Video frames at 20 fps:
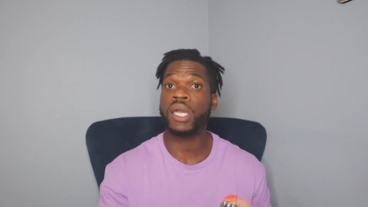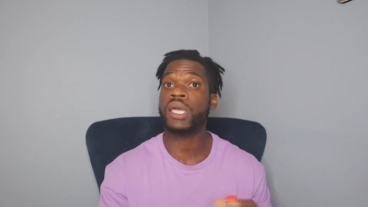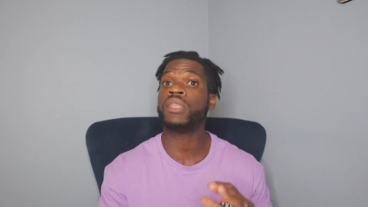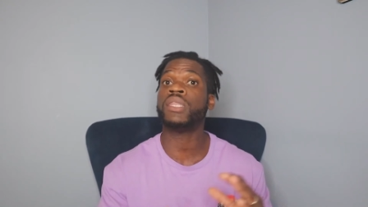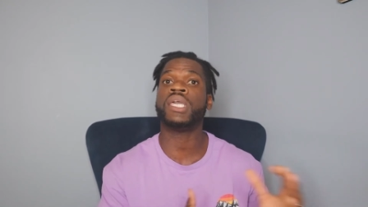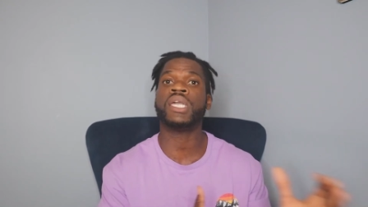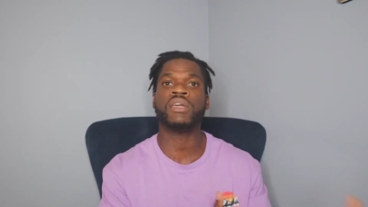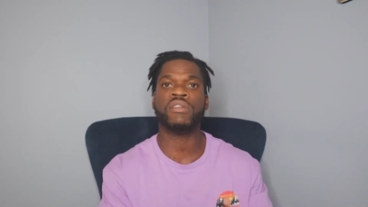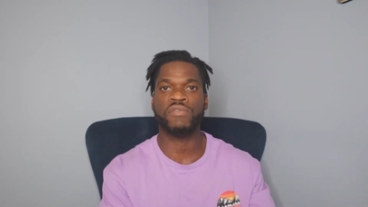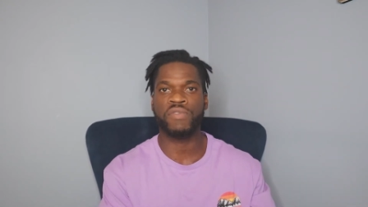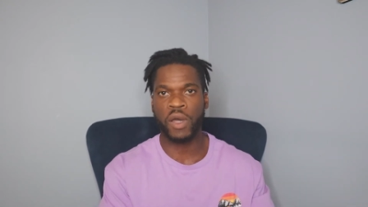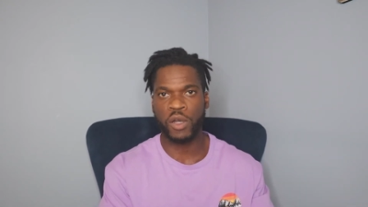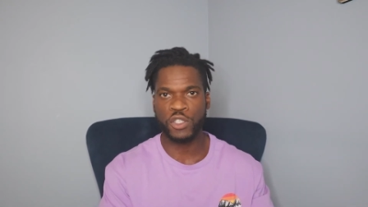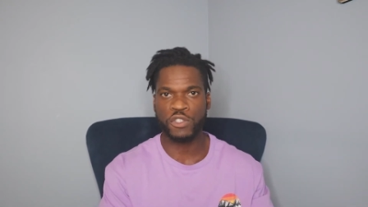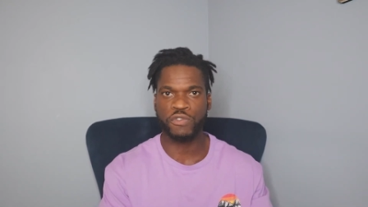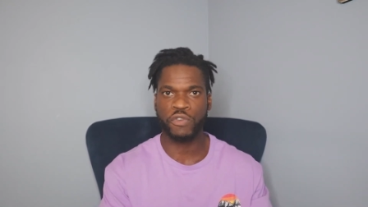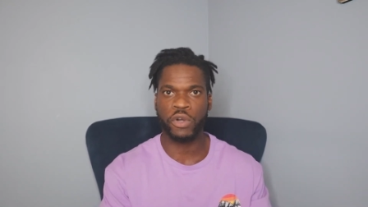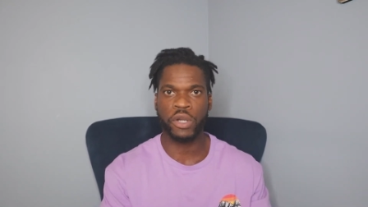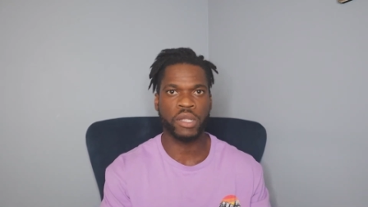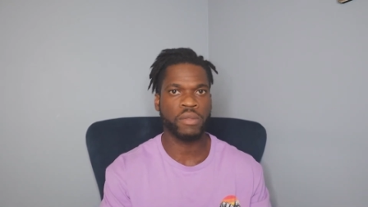and they can
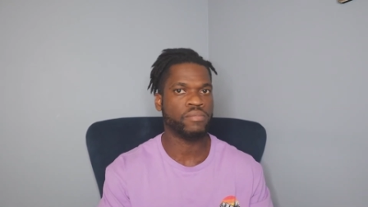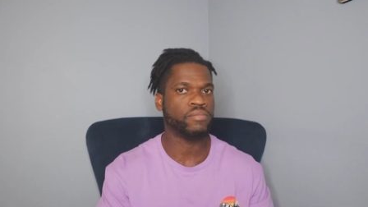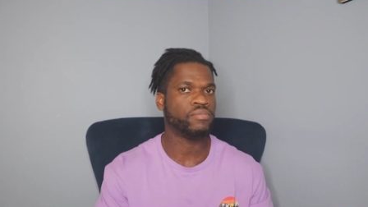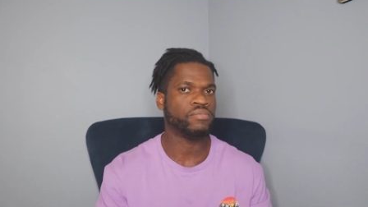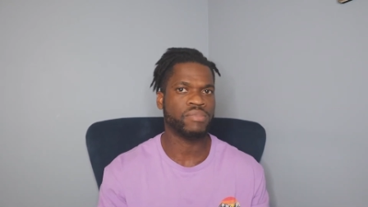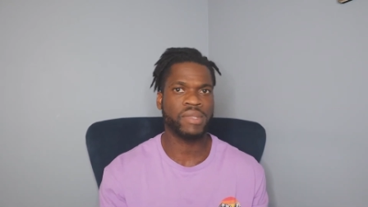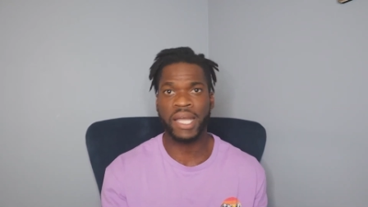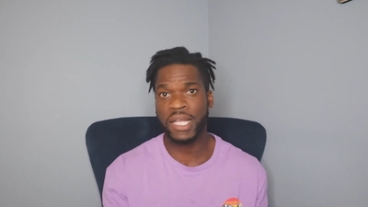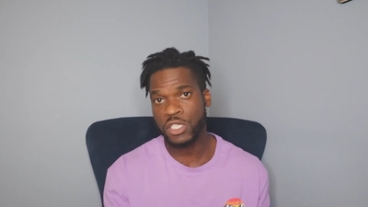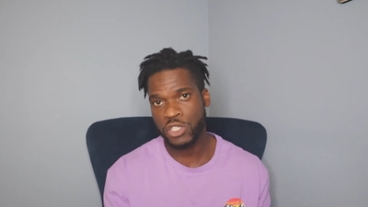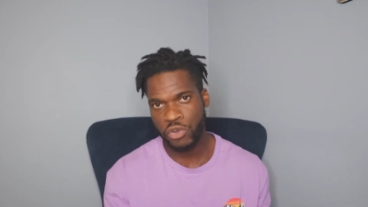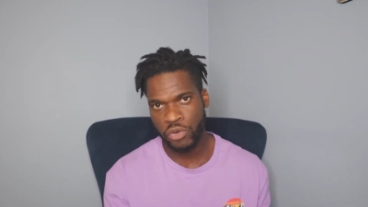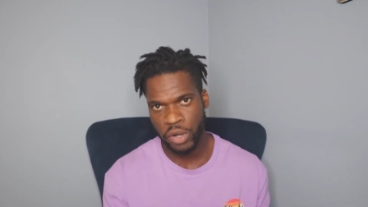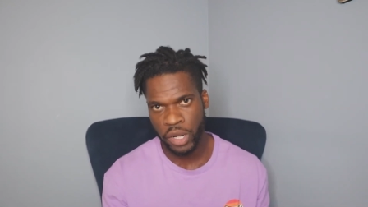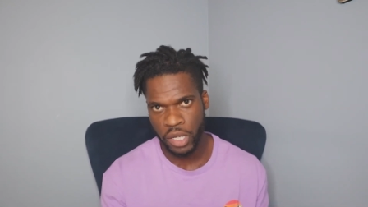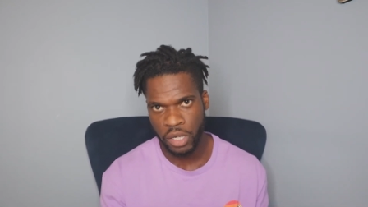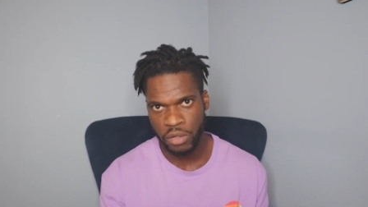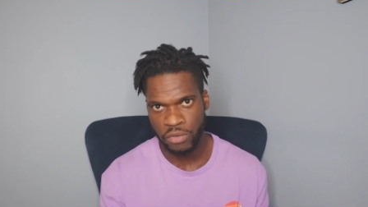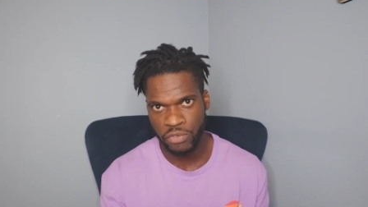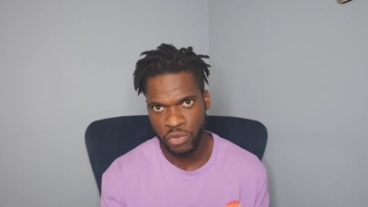vouch for it. That's
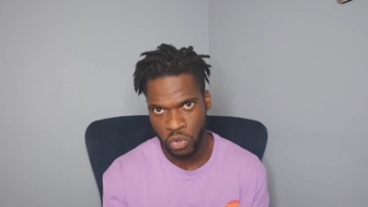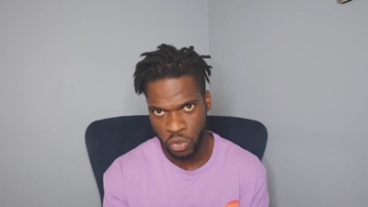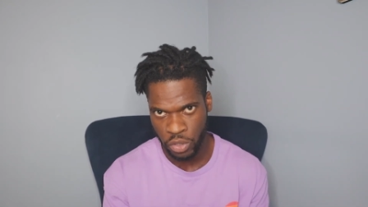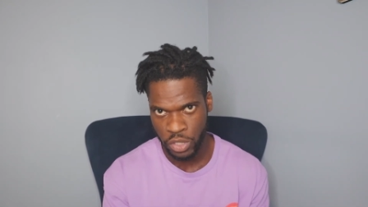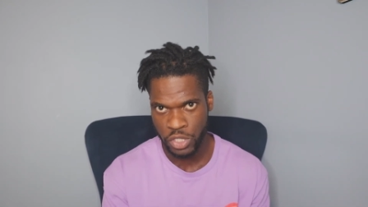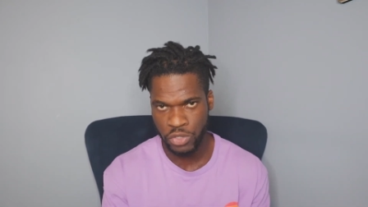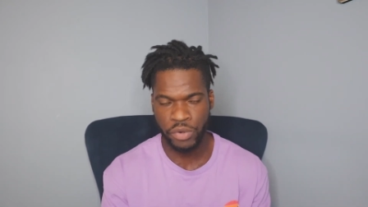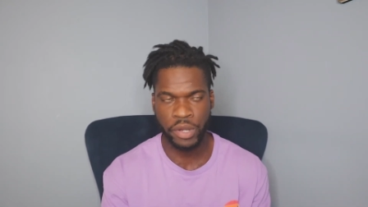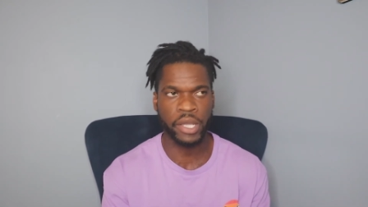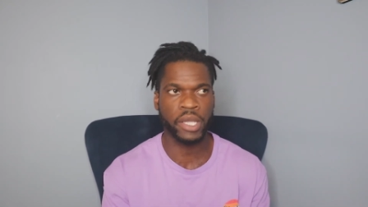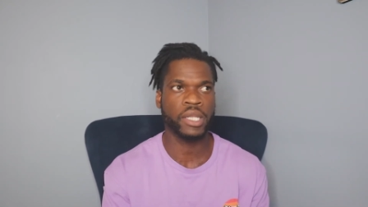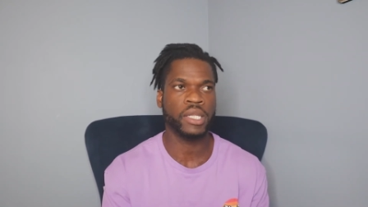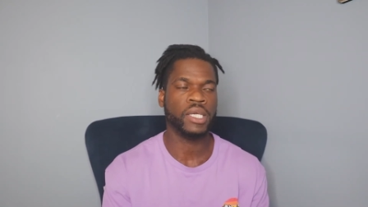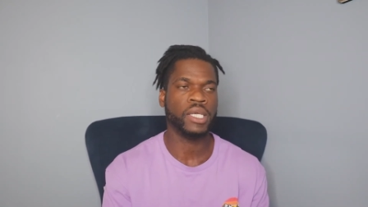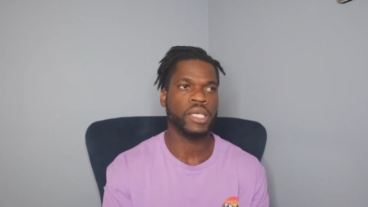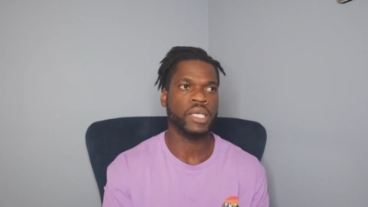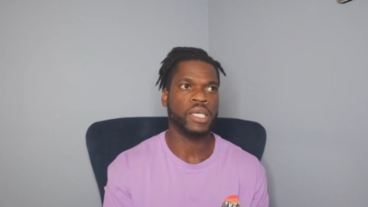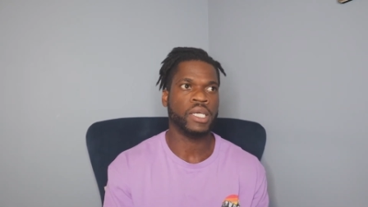great, of course, right?